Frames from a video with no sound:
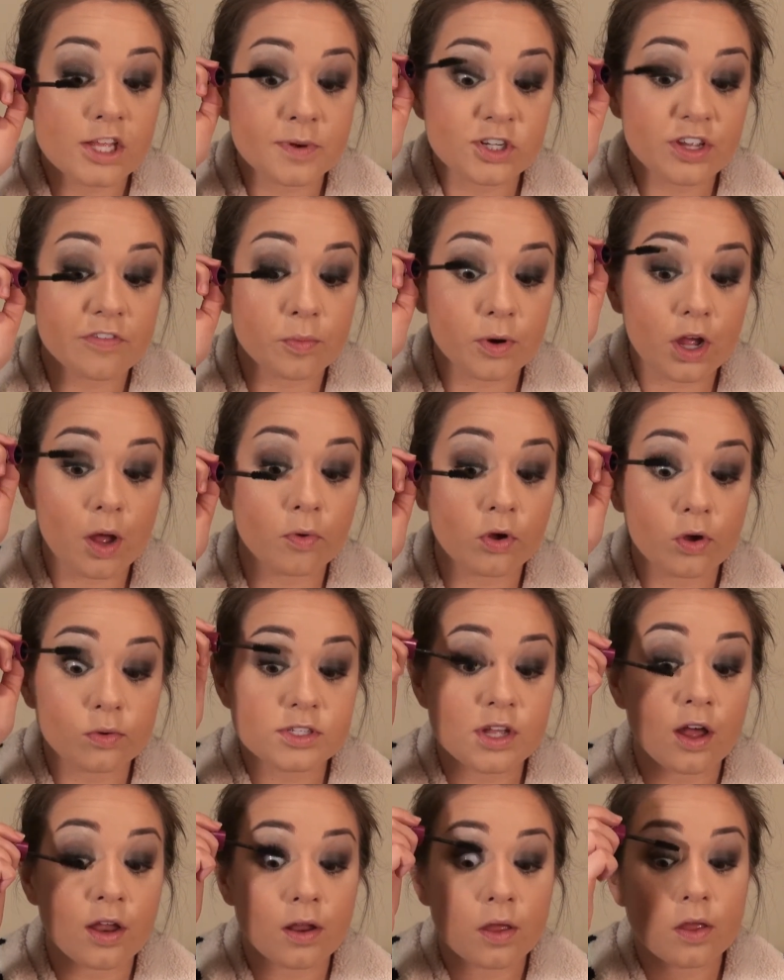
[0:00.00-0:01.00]
So these make
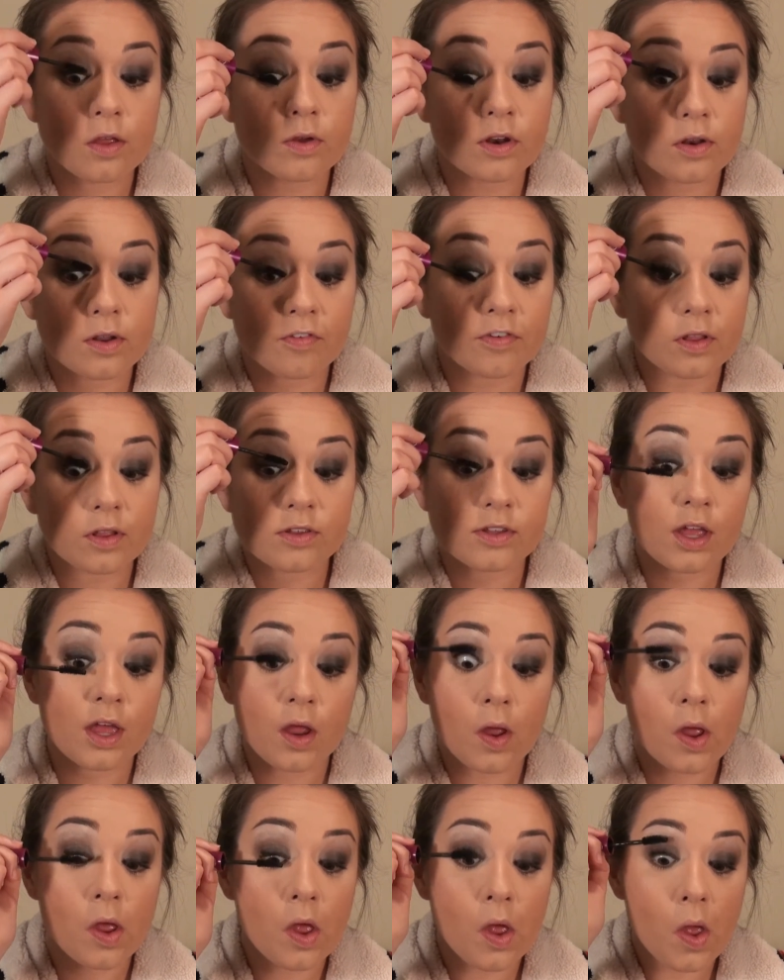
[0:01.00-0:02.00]
your lashes look
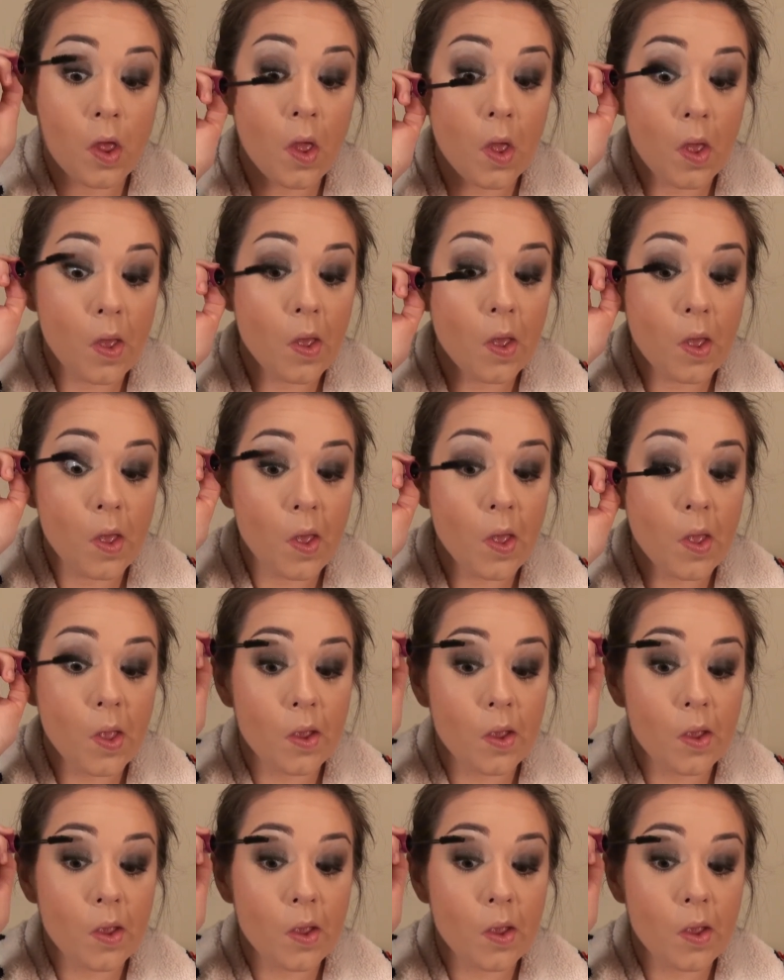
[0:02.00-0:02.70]
so long,